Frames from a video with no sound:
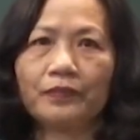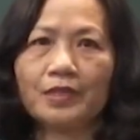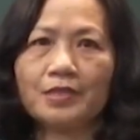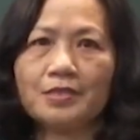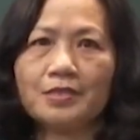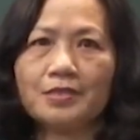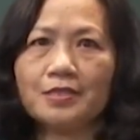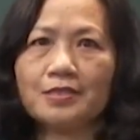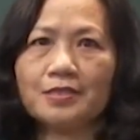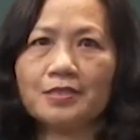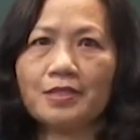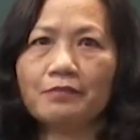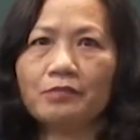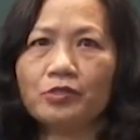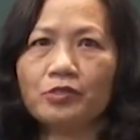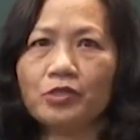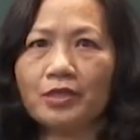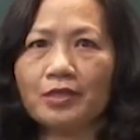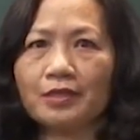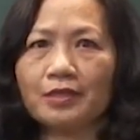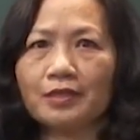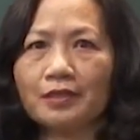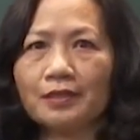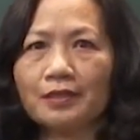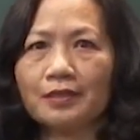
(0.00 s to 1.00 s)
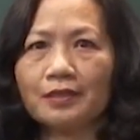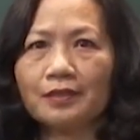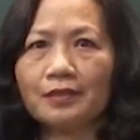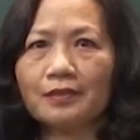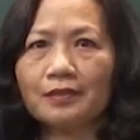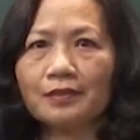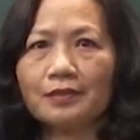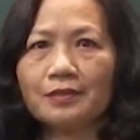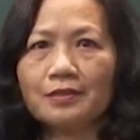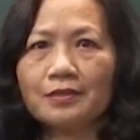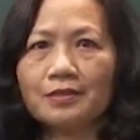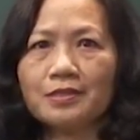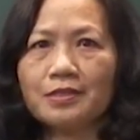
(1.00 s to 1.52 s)
the subject
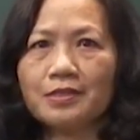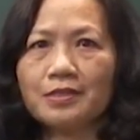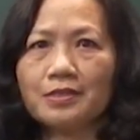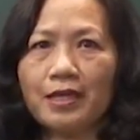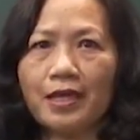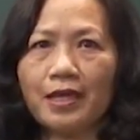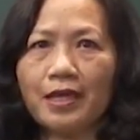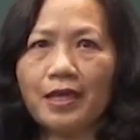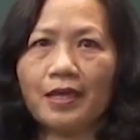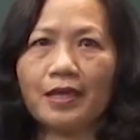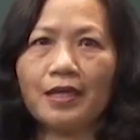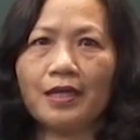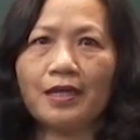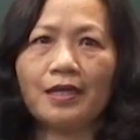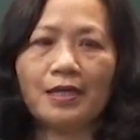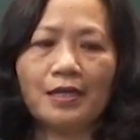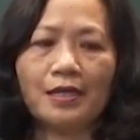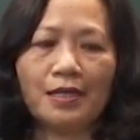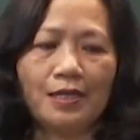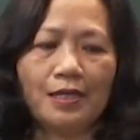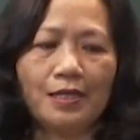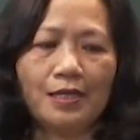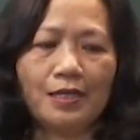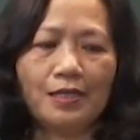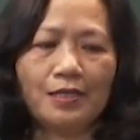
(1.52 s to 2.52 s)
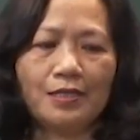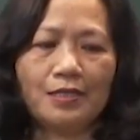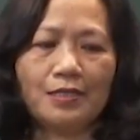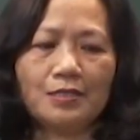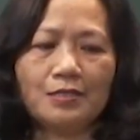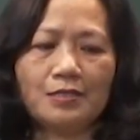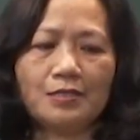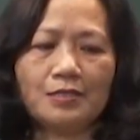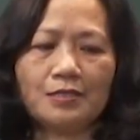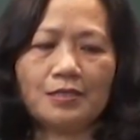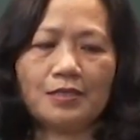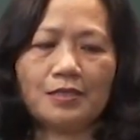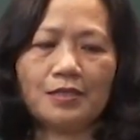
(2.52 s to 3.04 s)
today
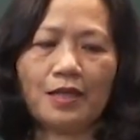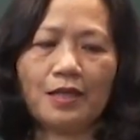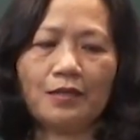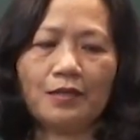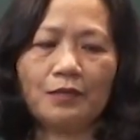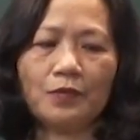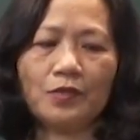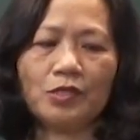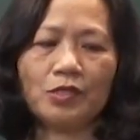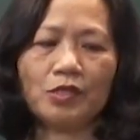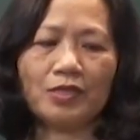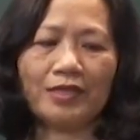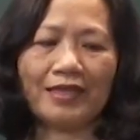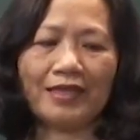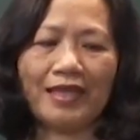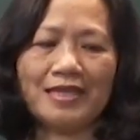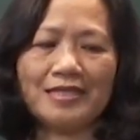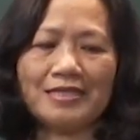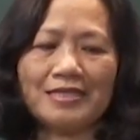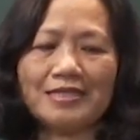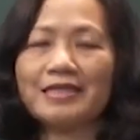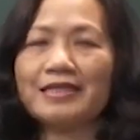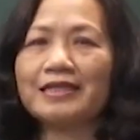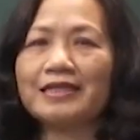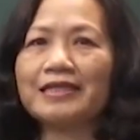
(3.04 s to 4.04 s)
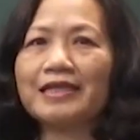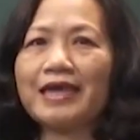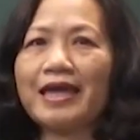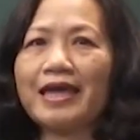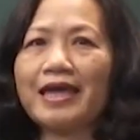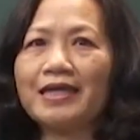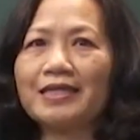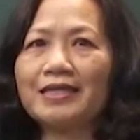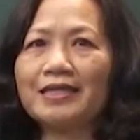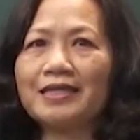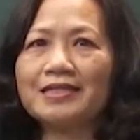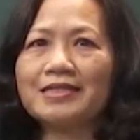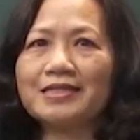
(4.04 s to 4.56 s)
is language testing
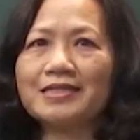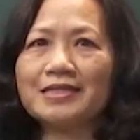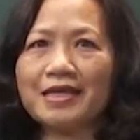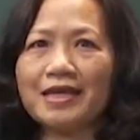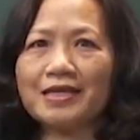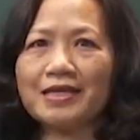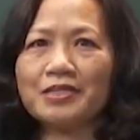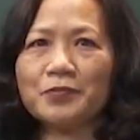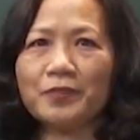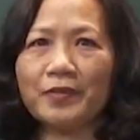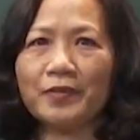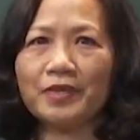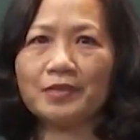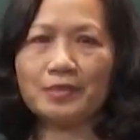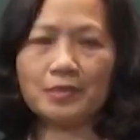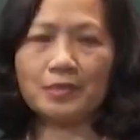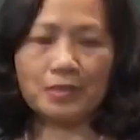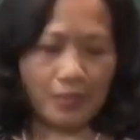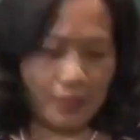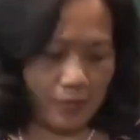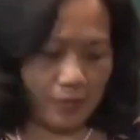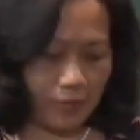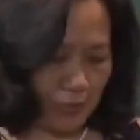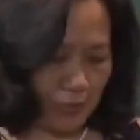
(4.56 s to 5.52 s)
and assessment.